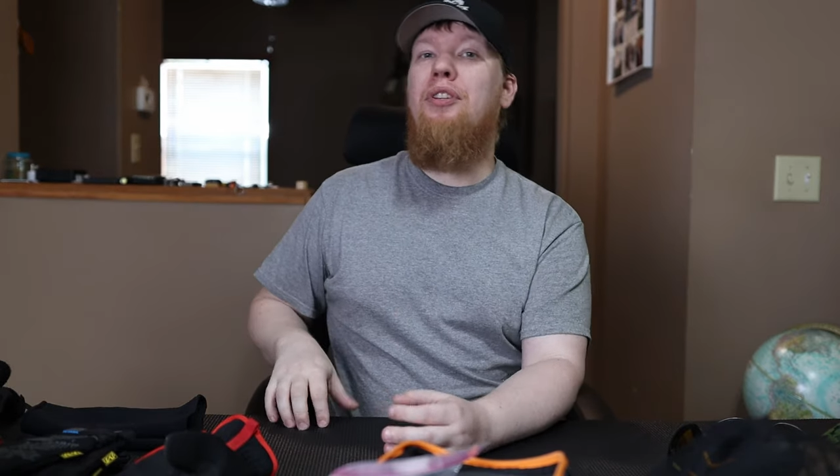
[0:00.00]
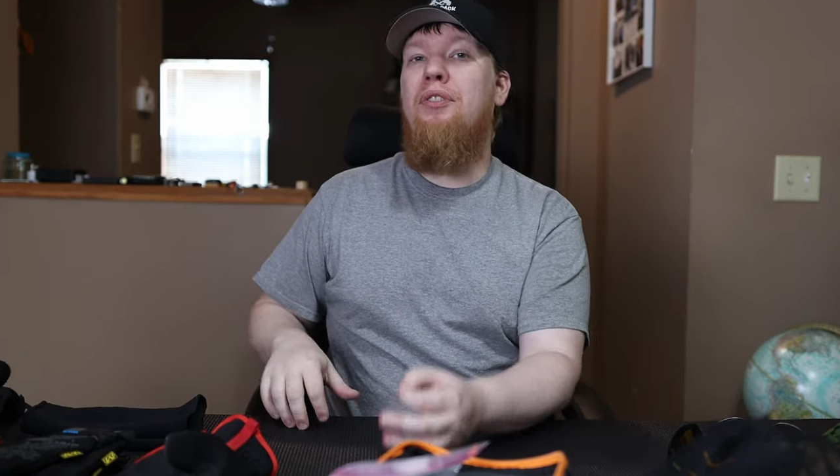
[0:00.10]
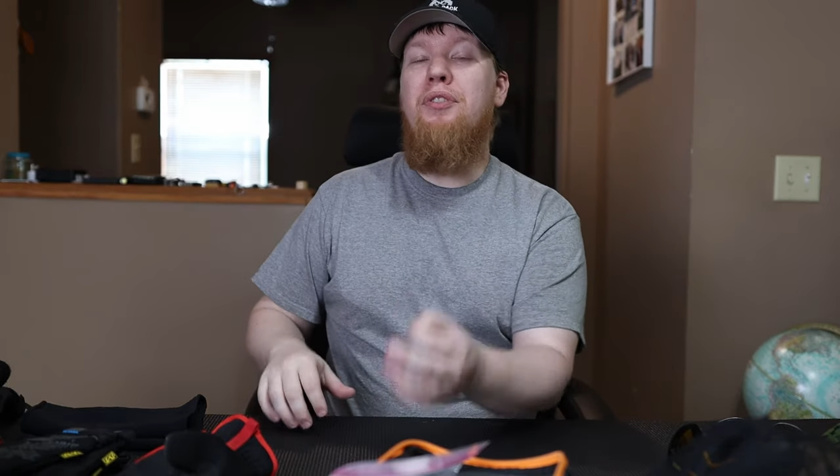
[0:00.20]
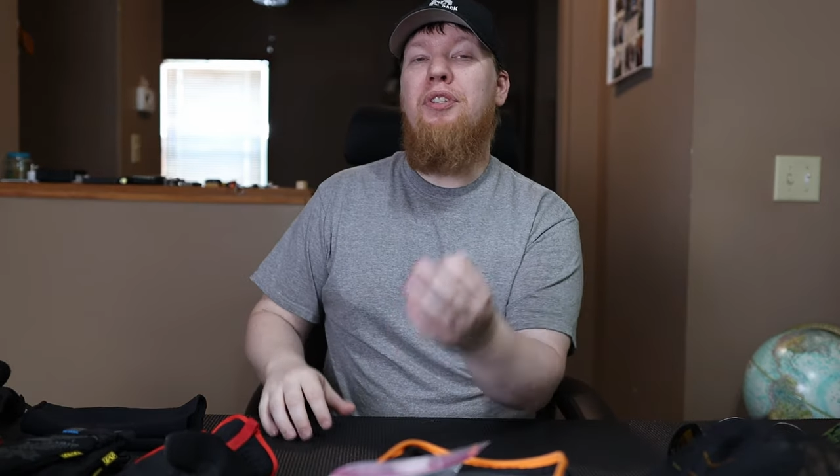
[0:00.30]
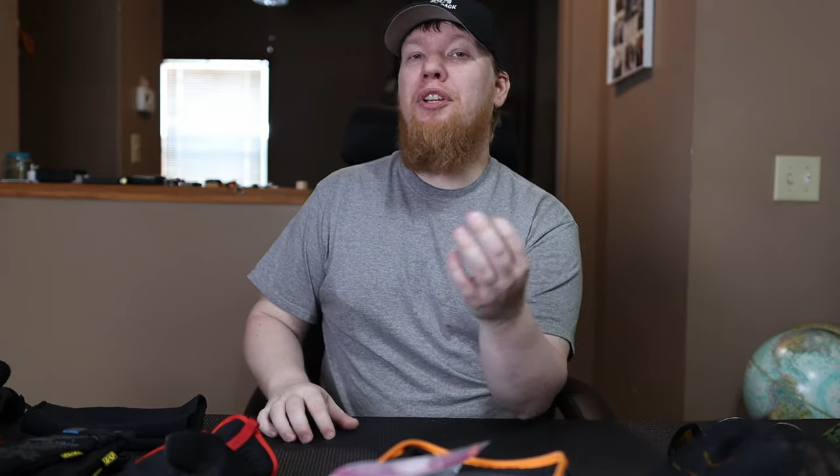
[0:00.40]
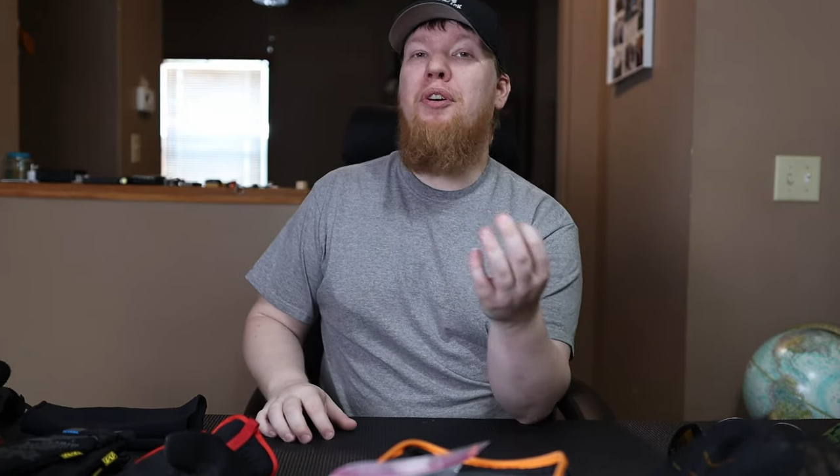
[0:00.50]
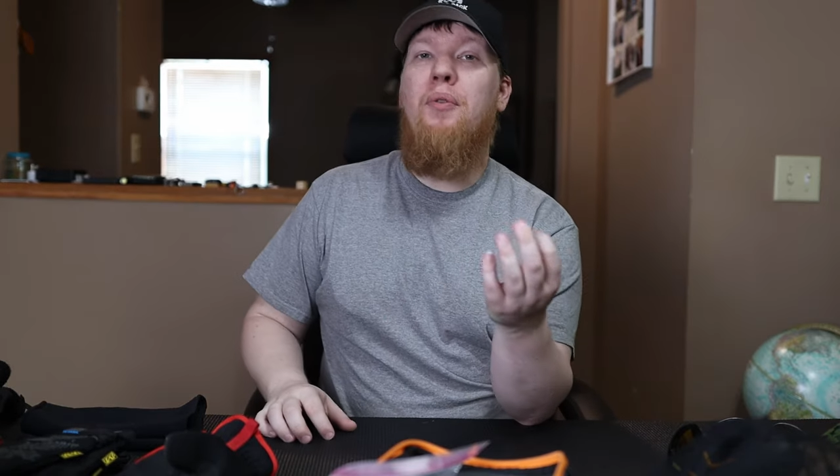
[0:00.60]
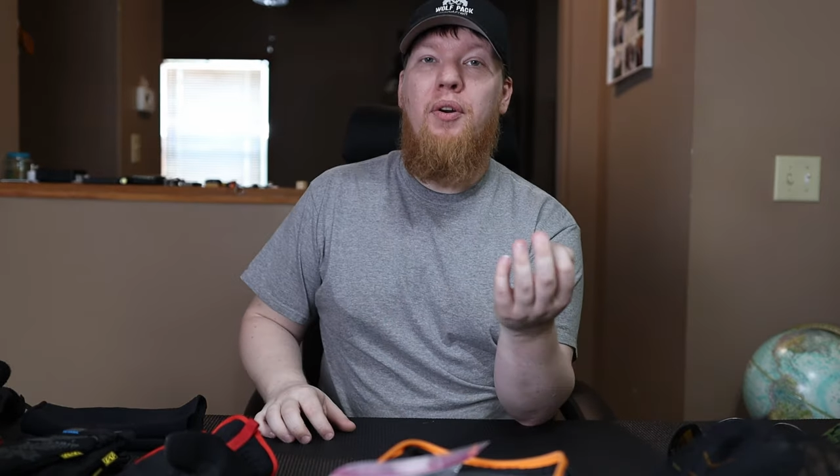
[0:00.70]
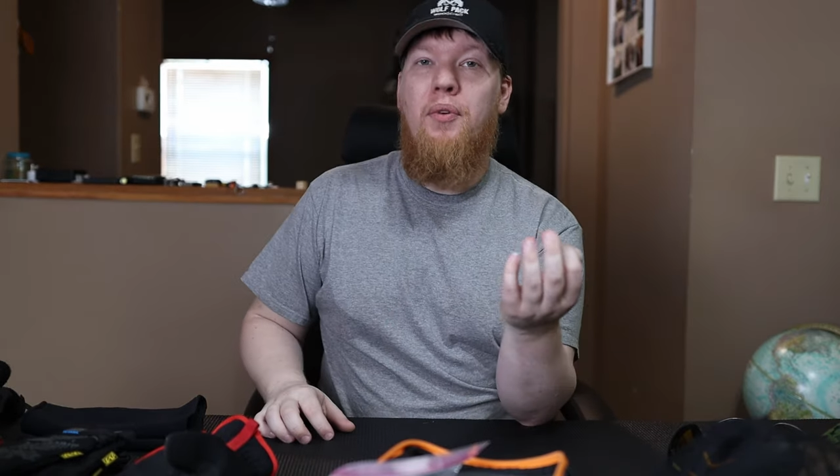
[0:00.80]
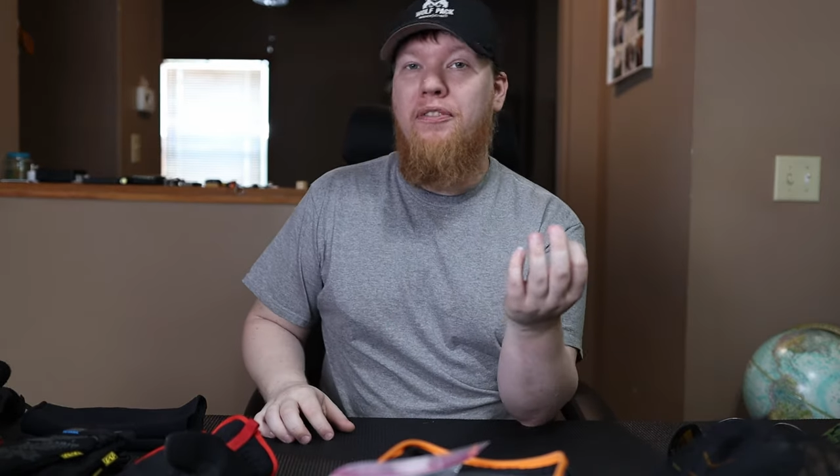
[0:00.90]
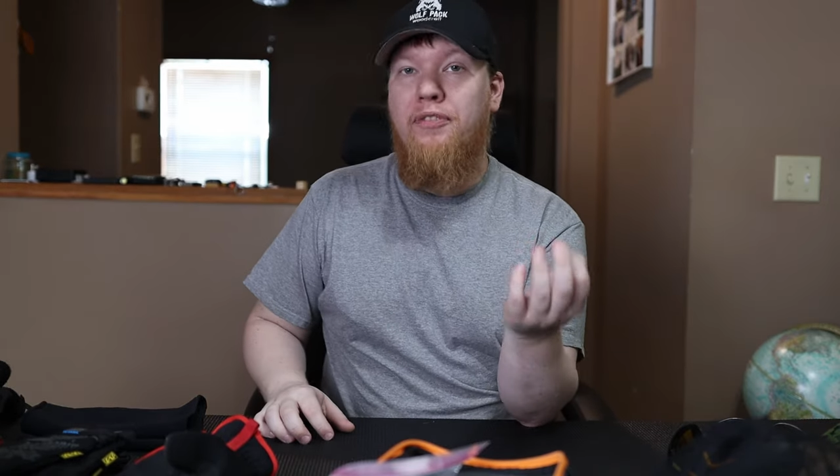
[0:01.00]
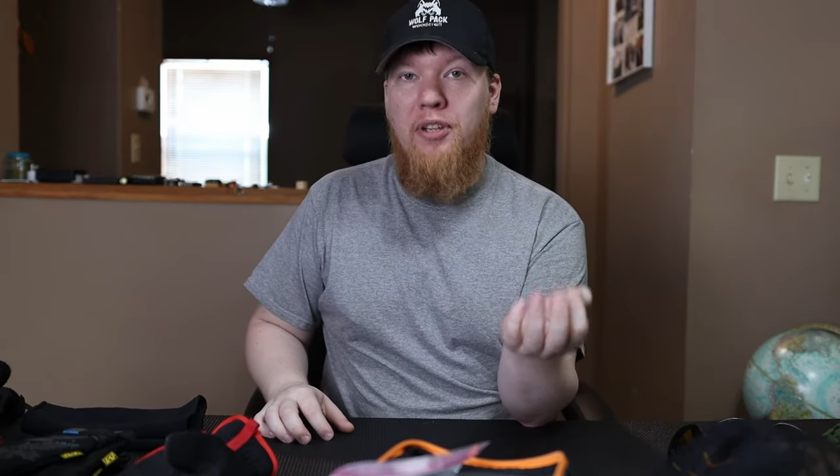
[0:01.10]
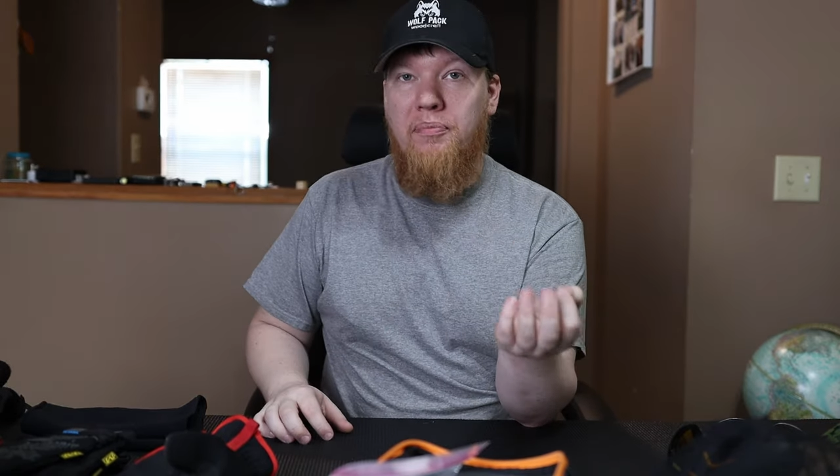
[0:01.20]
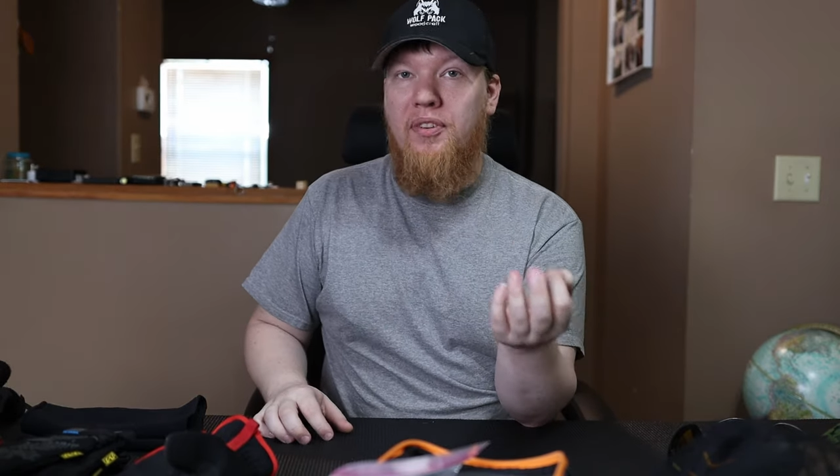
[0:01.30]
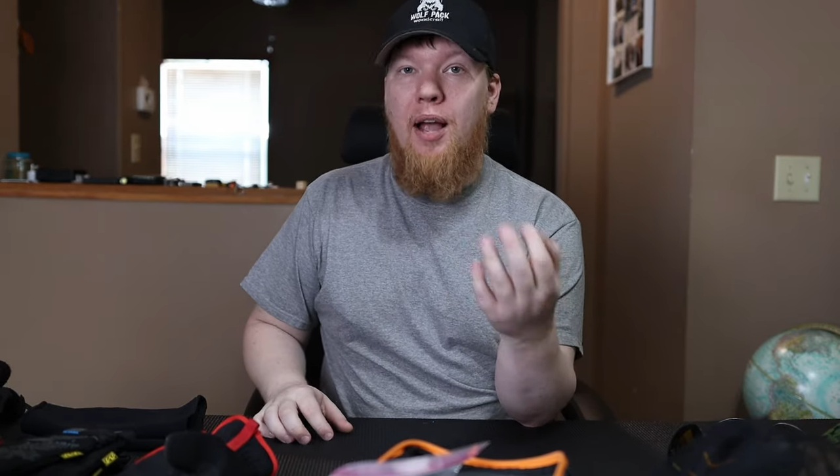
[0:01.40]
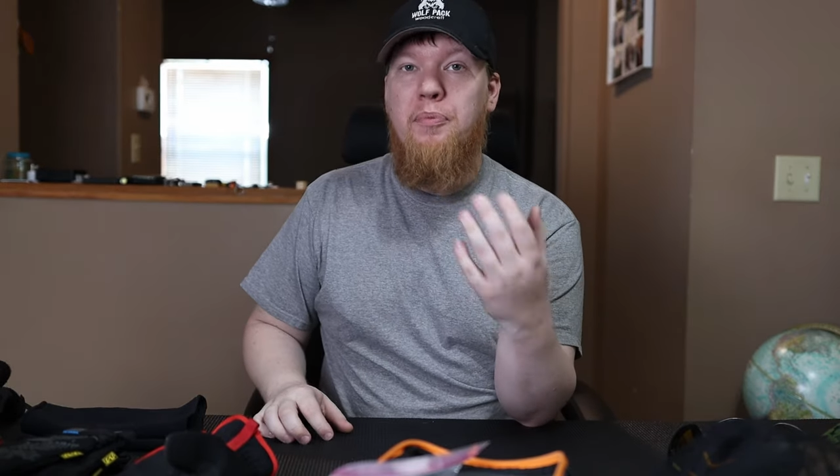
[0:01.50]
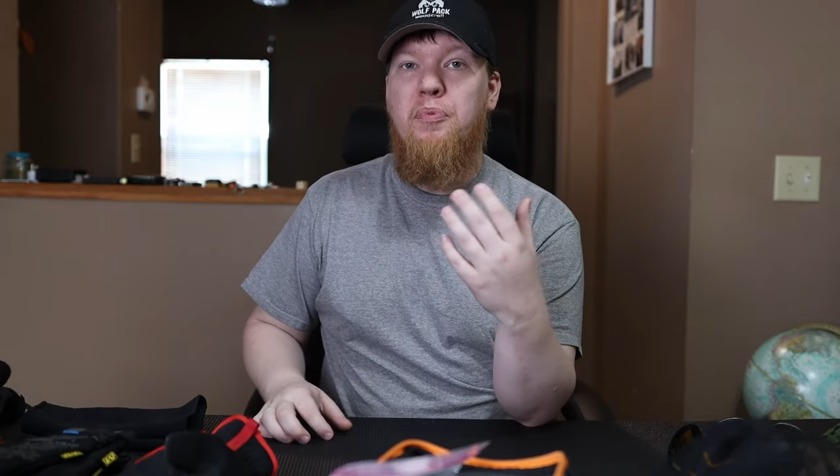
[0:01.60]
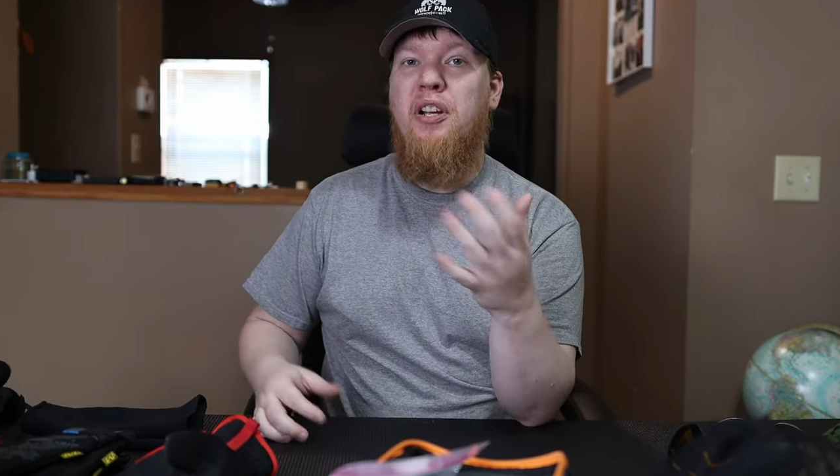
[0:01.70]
you usually don't want to wear flip-flops